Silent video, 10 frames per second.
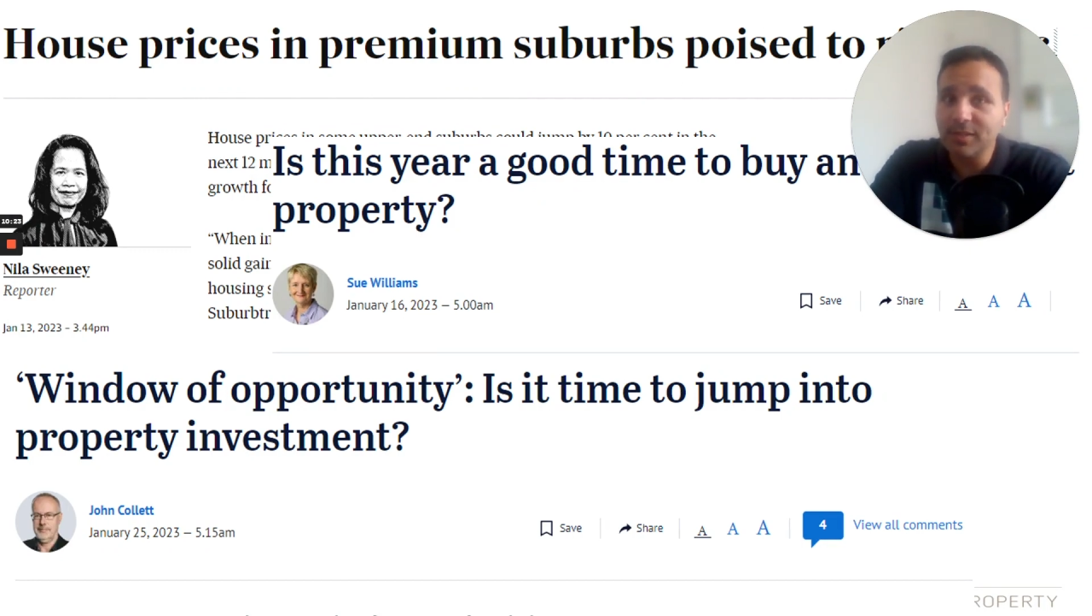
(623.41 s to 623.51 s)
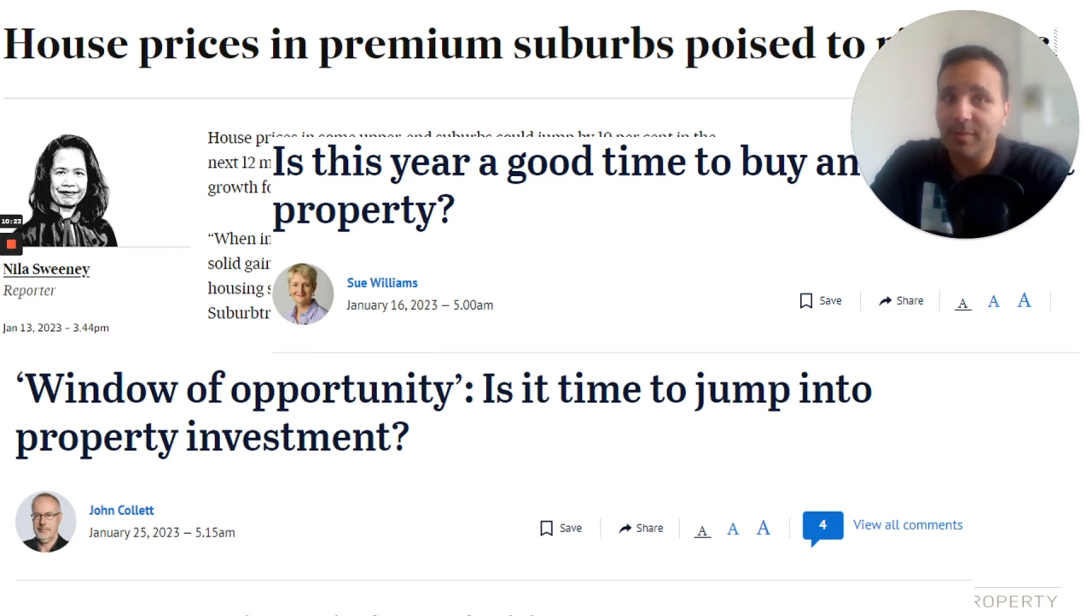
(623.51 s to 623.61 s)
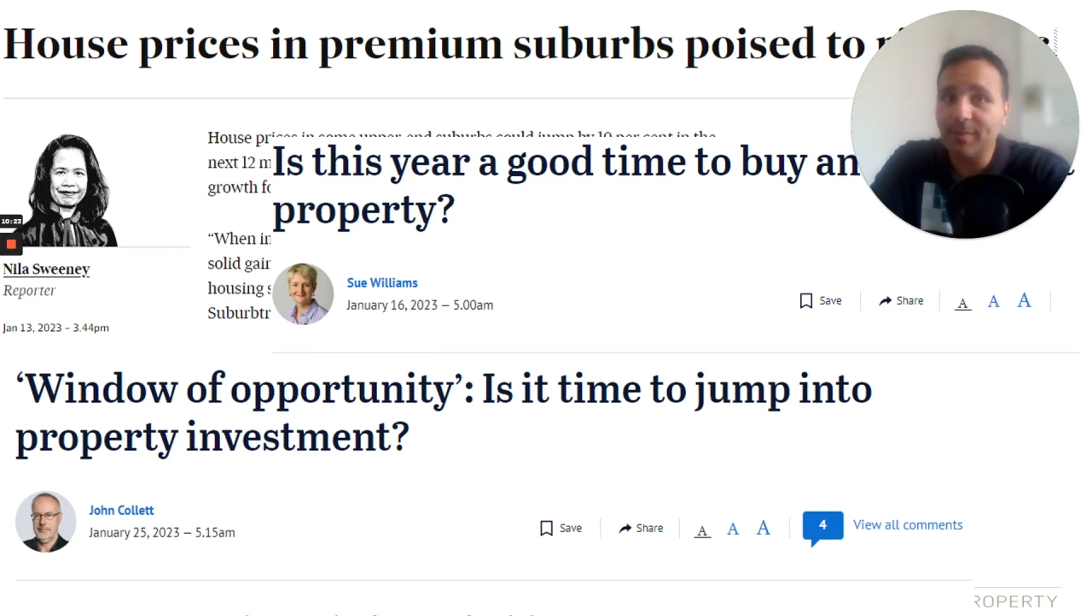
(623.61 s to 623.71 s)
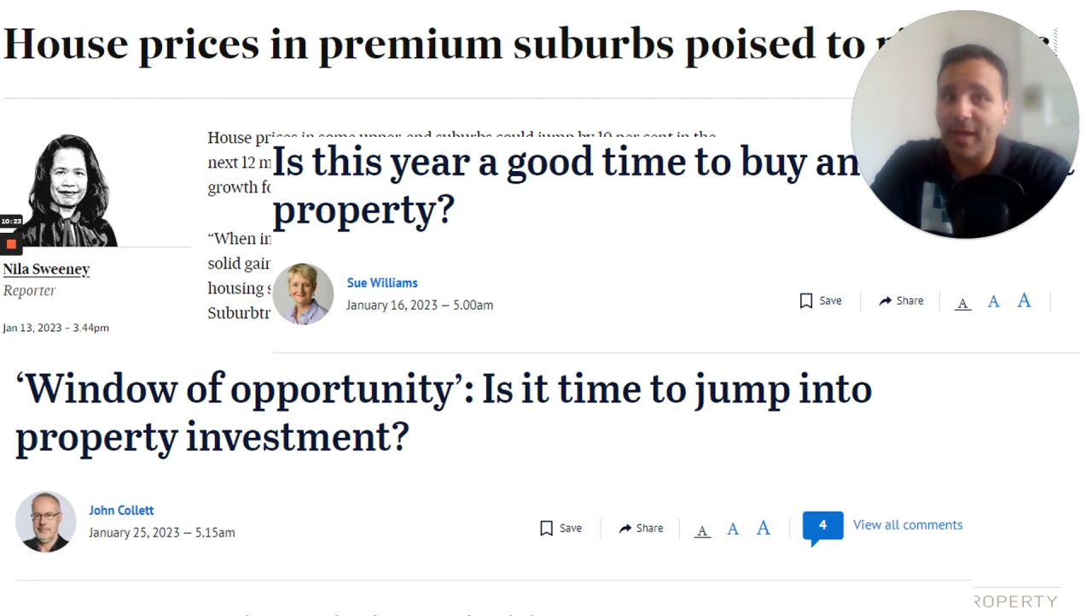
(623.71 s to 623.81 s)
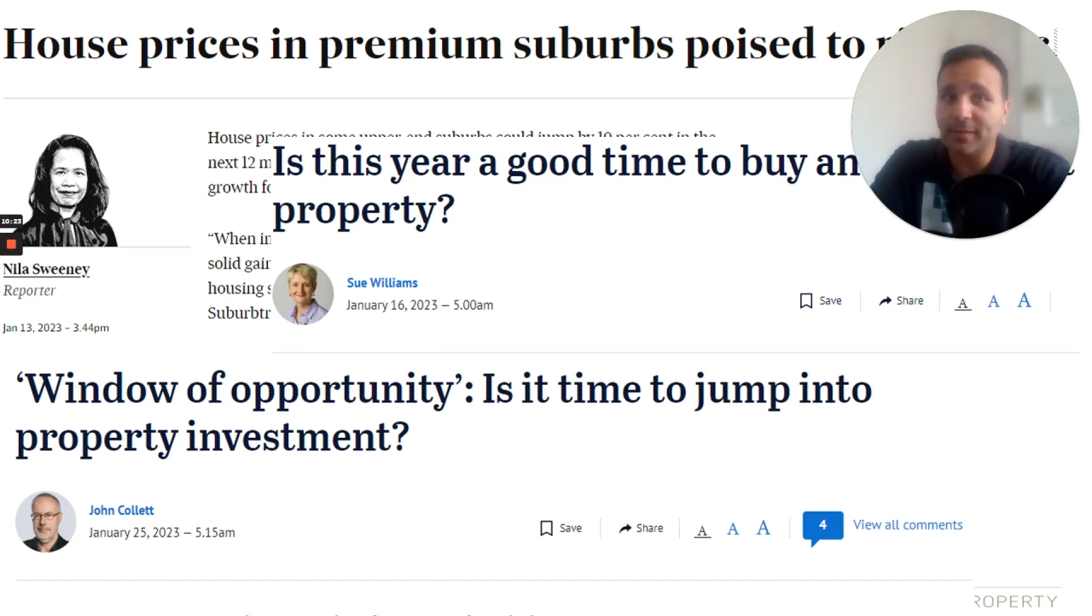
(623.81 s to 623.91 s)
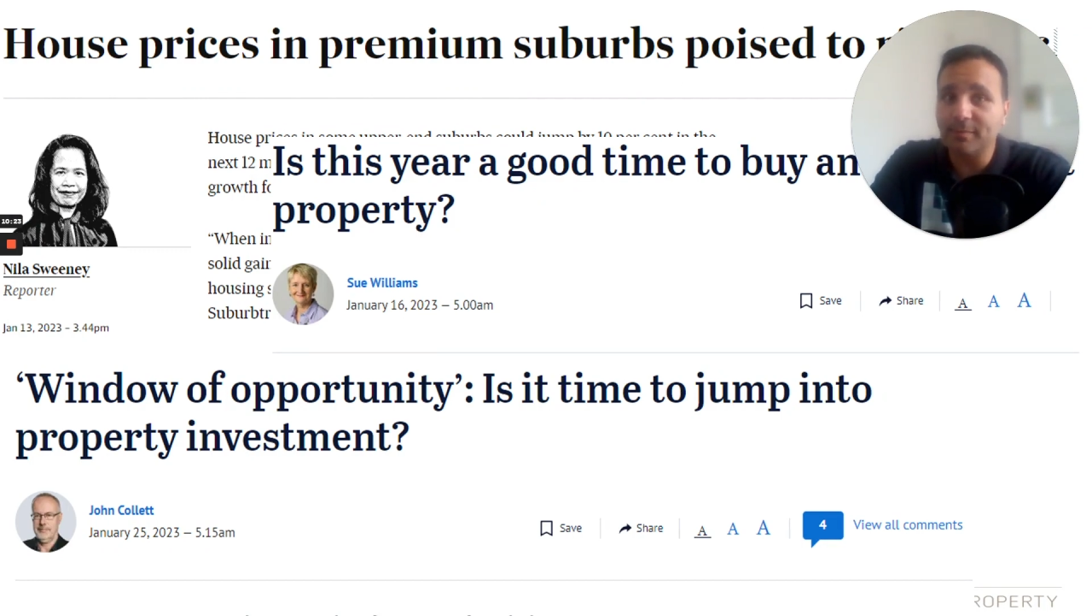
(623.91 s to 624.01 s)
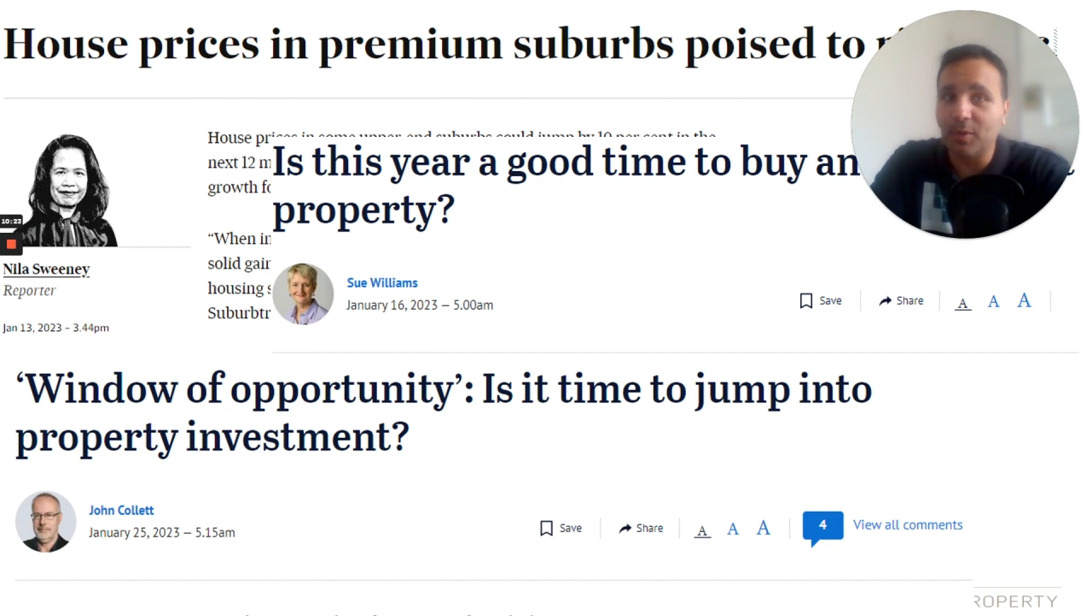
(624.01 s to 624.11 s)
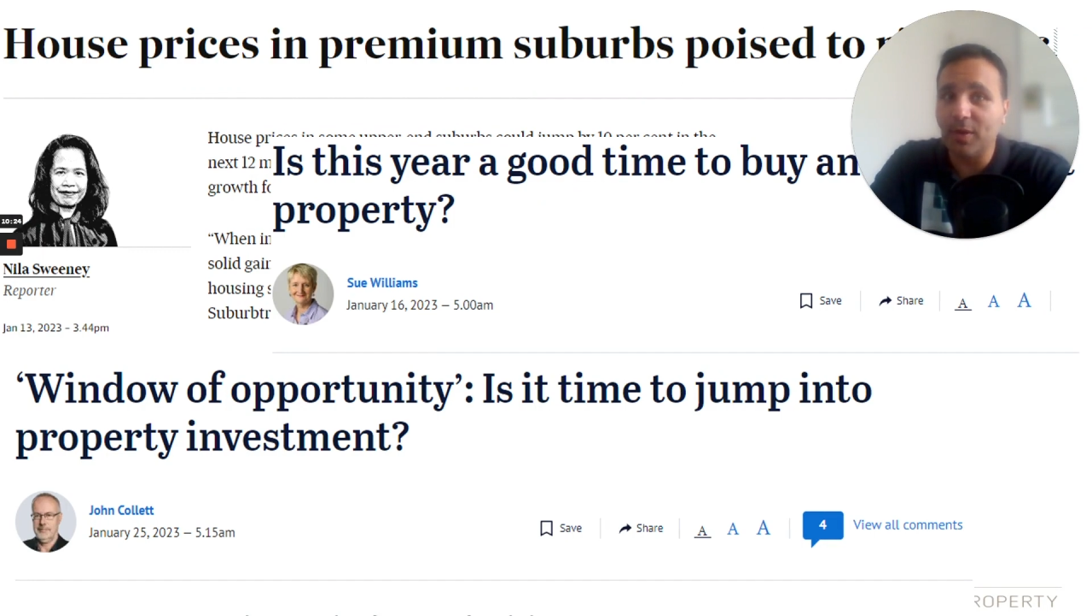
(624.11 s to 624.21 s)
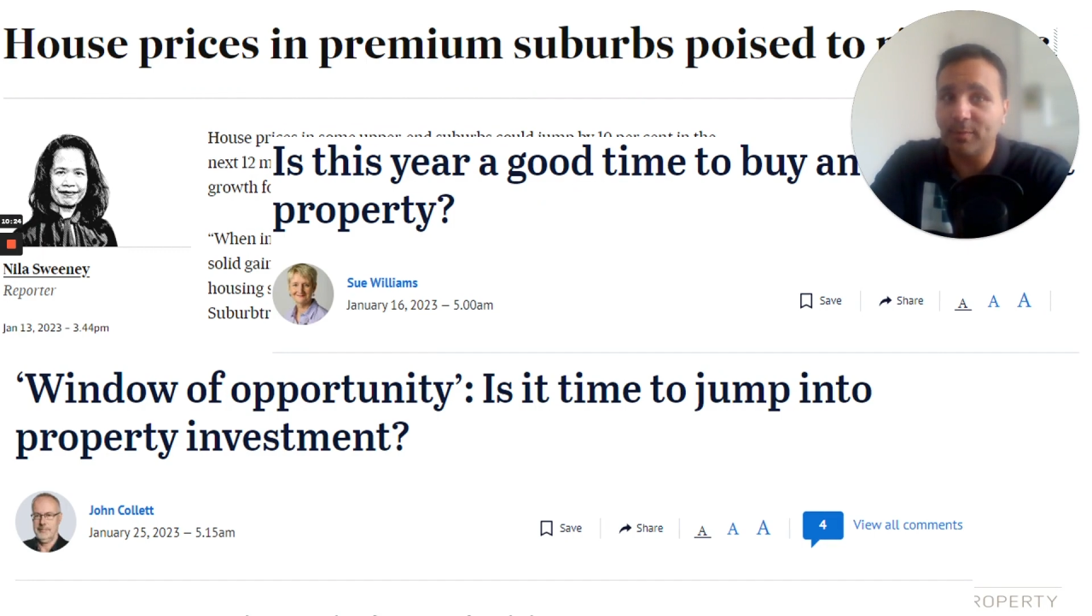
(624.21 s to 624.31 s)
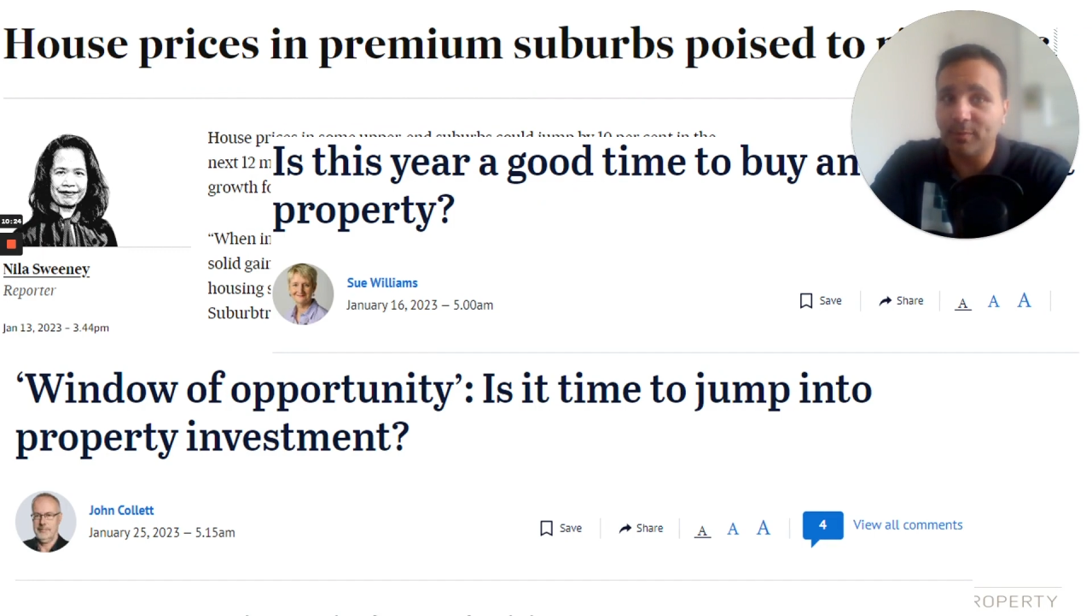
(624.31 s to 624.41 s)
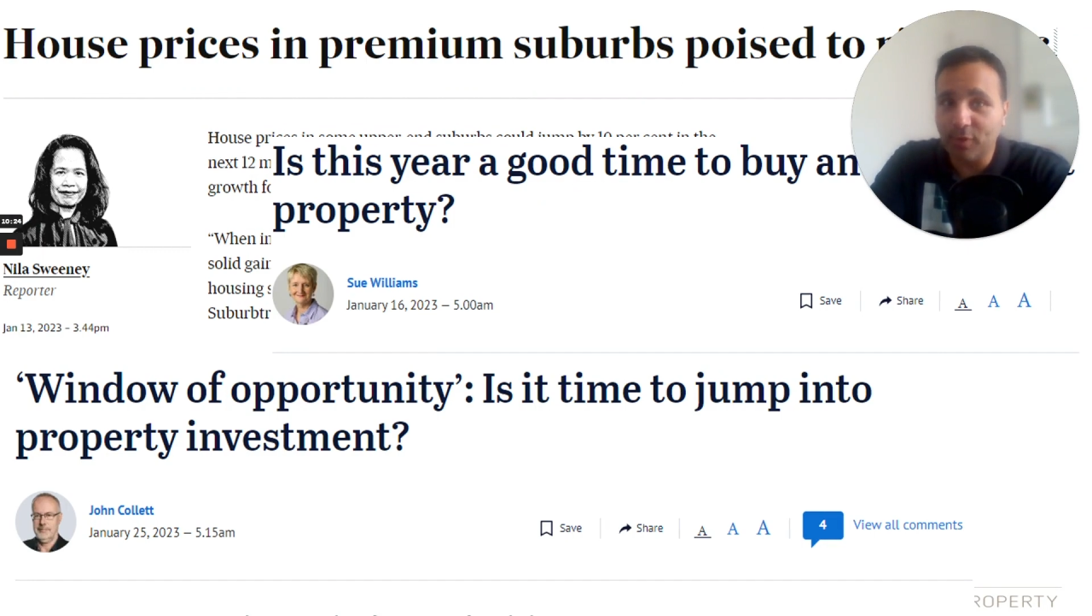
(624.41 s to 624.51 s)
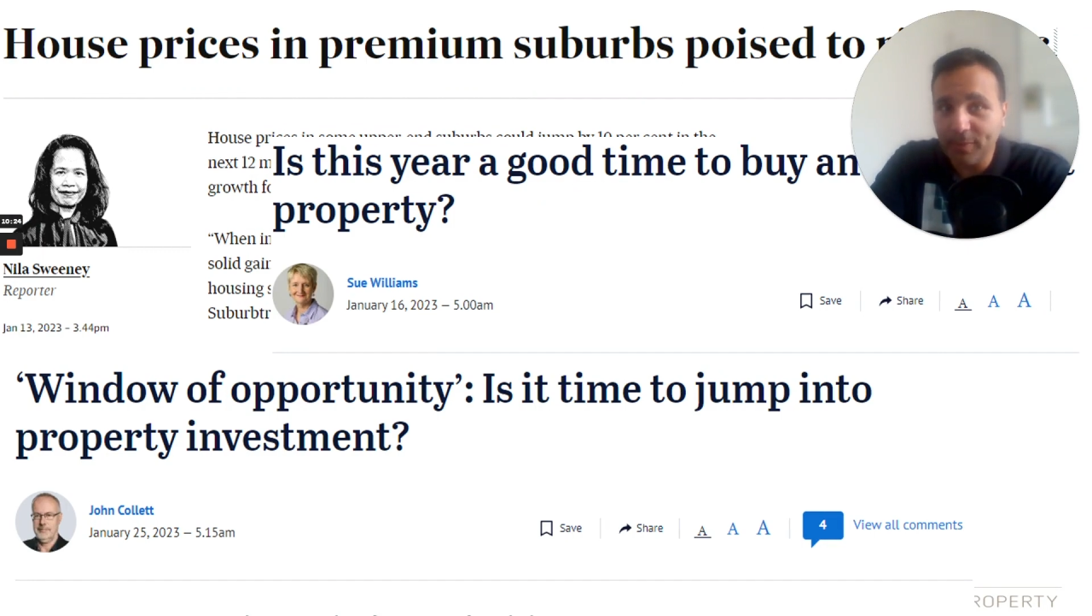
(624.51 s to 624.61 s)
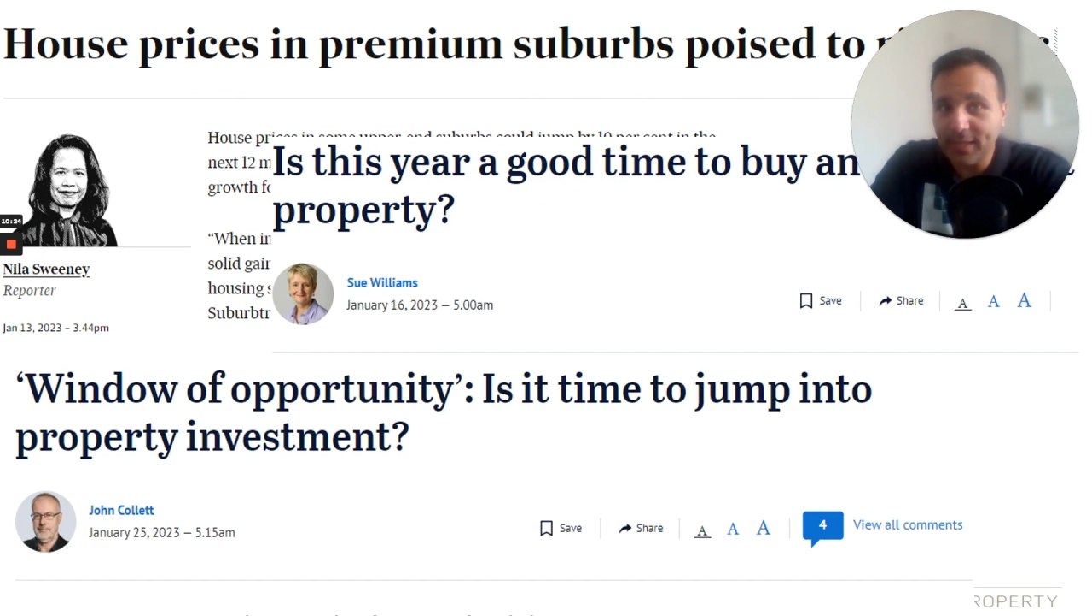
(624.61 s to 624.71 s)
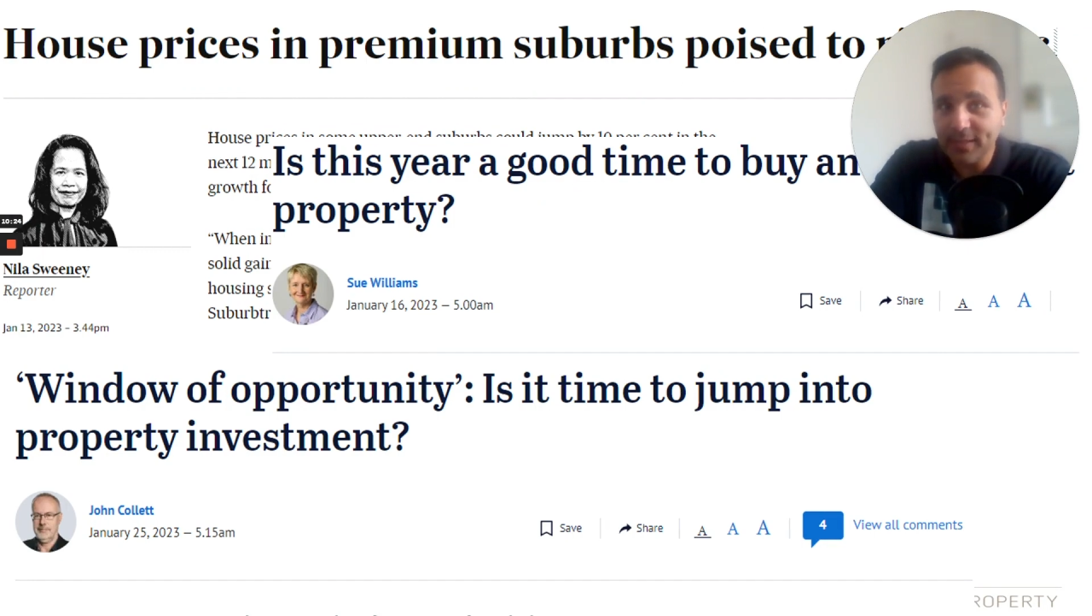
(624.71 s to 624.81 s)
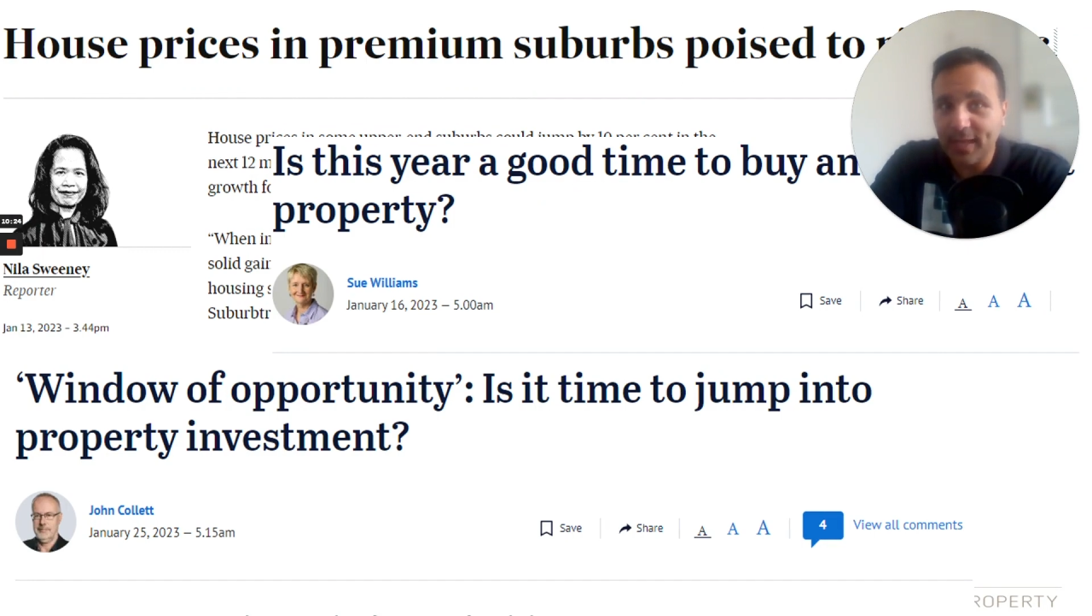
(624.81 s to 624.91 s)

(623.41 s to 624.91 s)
about buying property,